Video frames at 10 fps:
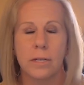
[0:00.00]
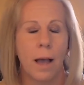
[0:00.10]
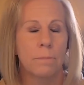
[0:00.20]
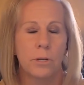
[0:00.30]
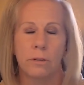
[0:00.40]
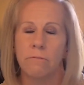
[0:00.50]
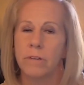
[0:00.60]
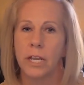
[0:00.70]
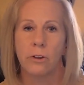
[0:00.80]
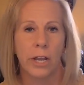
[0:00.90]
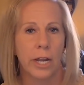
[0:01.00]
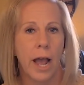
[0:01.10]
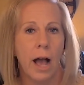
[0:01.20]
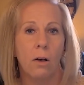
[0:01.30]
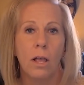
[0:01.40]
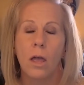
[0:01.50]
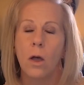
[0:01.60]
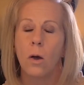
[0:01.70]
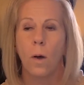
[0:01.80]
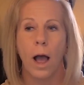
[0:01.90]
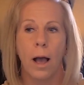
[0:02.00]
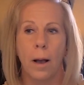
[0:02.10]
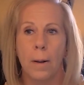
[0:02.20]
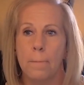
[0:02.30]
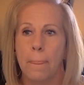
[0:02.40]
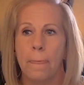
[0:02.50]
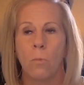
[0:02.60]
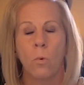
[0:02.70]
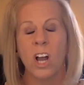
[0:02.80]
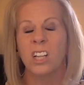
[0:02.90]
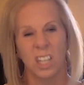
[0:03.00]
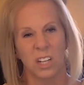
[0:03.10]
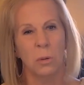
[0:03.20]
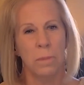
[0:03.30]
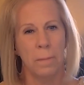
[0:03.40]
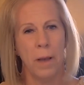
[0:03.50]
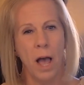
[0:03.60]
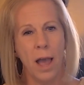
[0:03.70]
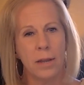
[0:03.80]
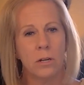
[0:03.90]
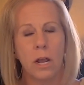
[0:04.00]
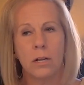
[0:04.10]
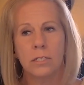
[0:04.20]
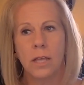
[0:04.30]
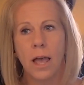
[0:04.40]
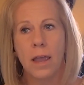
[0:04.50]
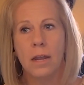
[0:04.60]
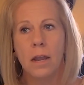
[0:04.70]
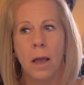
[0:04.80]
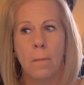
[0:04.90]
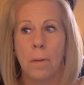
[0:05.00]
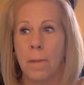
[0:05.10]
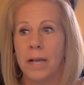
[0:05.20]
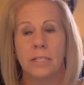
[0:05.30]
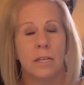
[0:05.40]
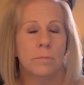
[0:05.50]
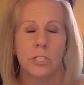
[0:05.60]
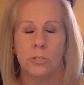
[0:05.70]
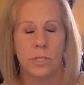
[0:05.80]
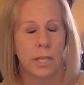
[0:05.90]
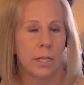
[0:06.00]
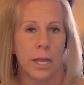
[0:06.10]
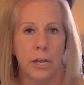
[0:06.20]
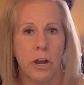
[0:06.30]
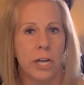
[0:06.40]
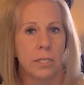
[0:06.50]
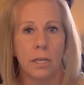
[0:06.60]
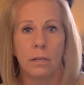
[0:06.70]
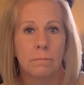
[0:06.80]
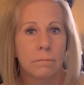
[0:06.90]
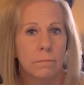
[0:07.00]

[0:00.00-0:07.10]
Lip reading: adopter in figuring it out. We're a little bit behind on our side, but my team's using it like crazy.